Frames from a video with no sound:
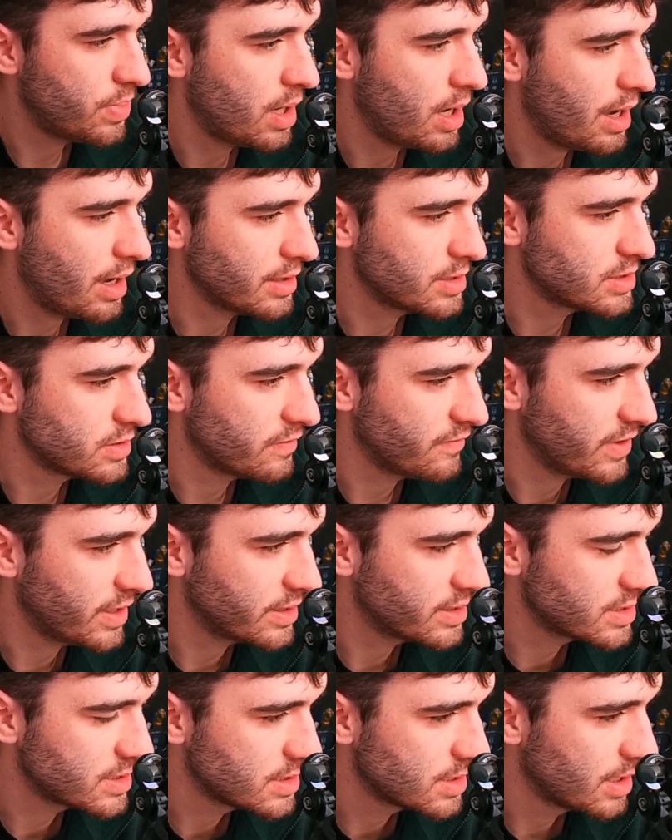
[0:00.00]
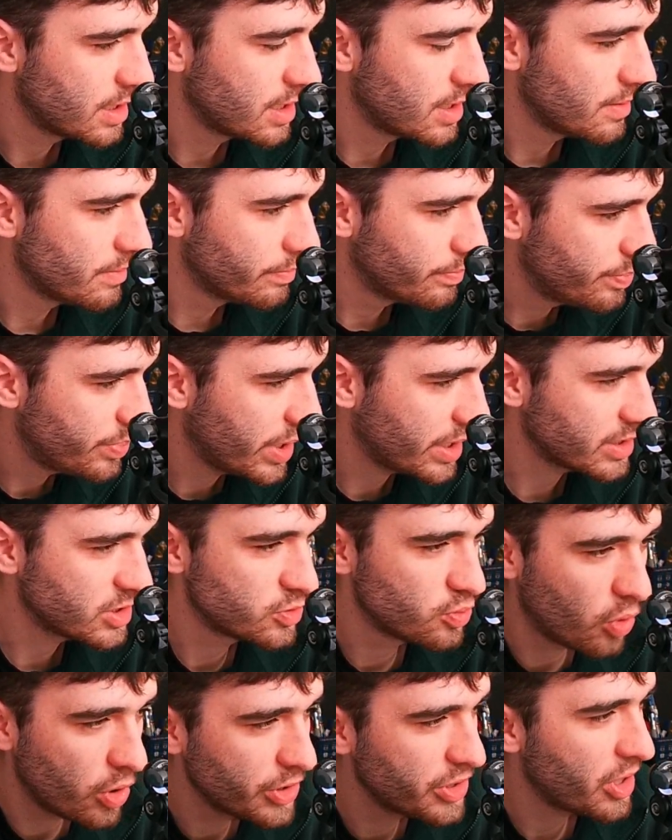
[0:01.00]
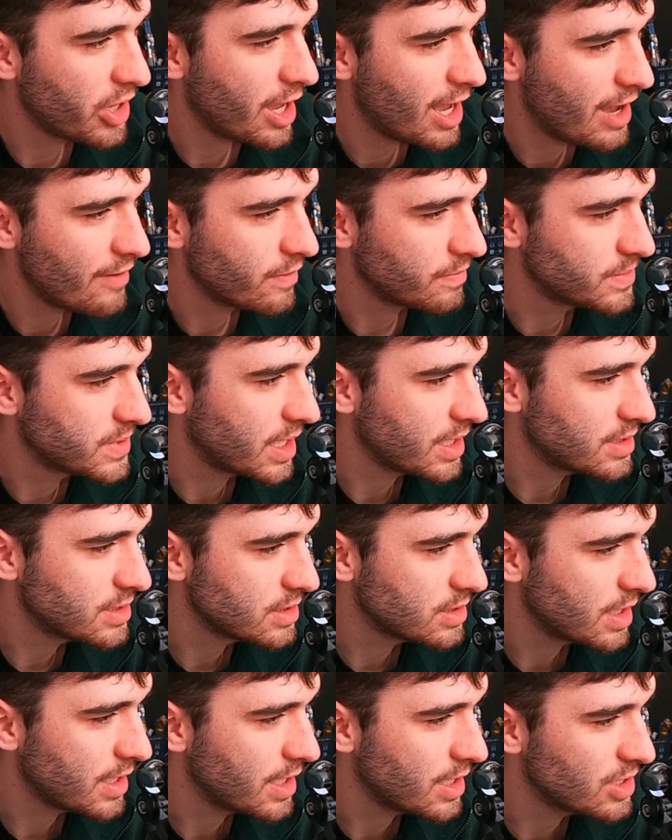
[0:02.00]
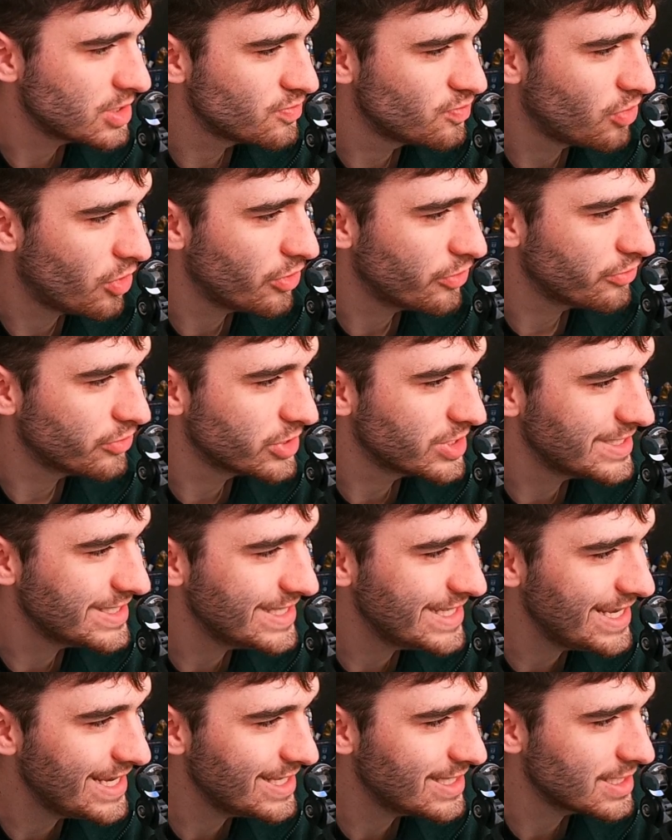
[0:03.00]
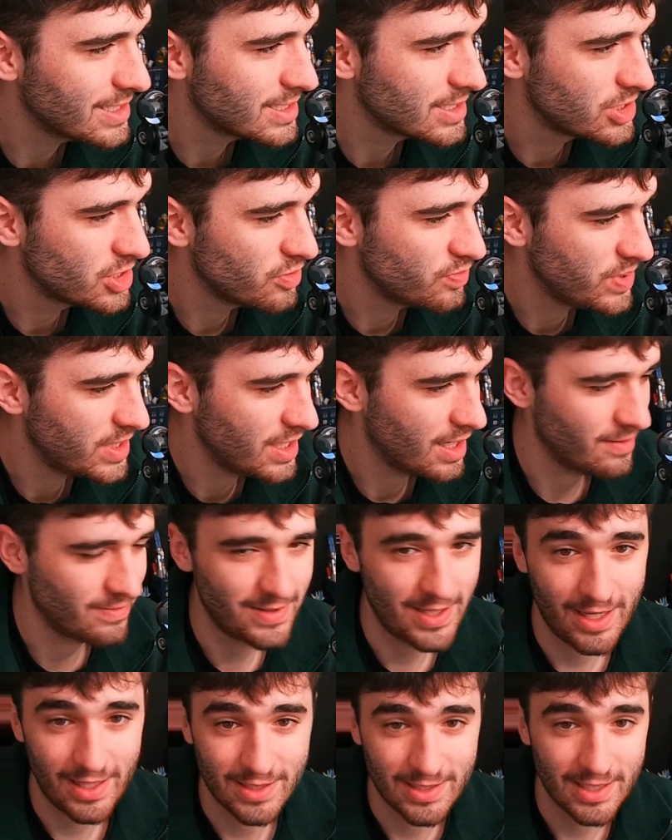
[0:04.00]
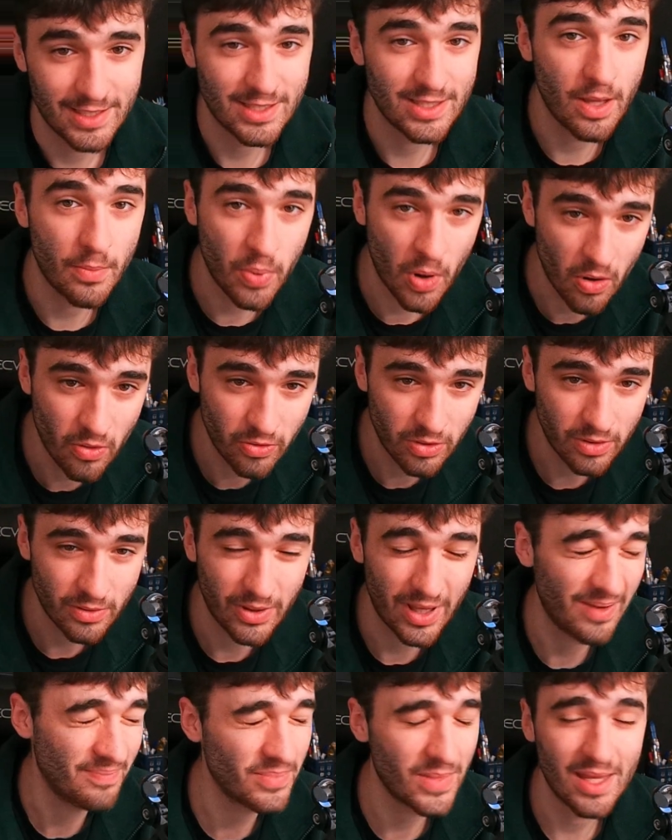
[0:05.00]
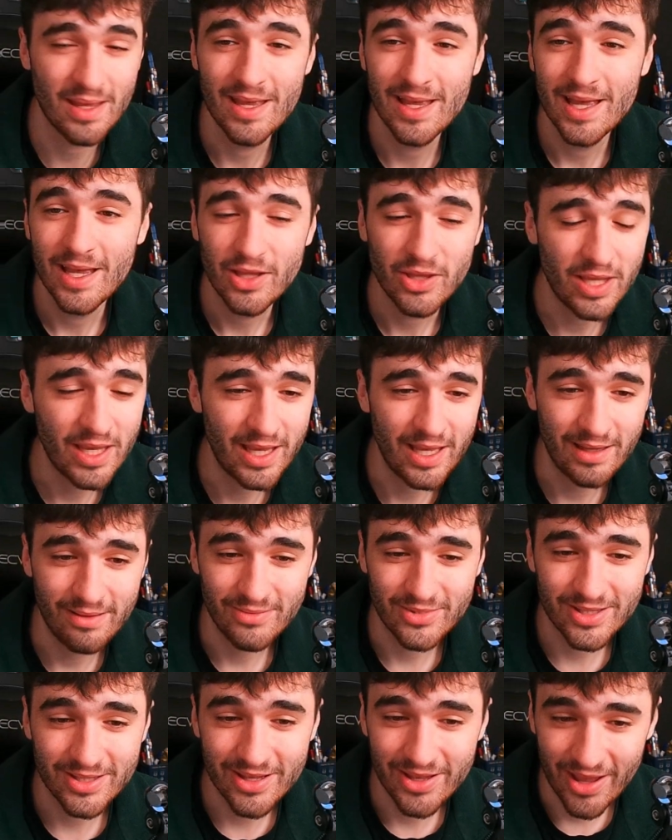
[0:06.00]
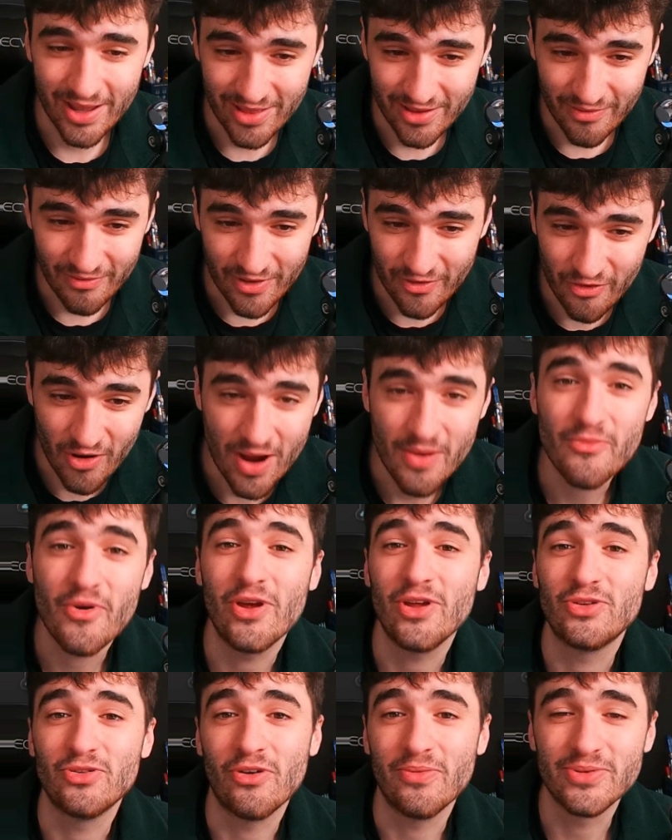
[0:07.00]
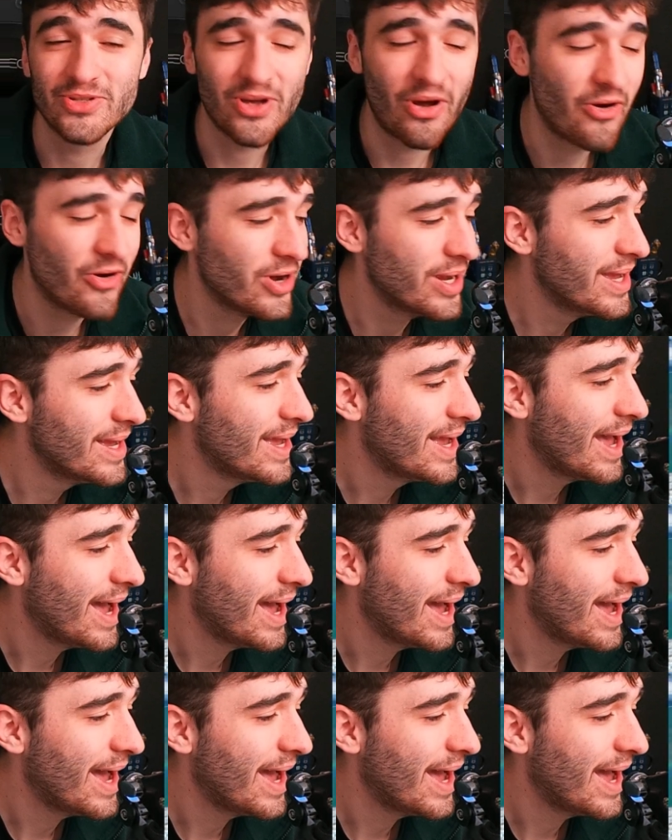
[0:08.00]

parts of it. But what they have updated is what was needed to be updated. The frame rate drop, sorry,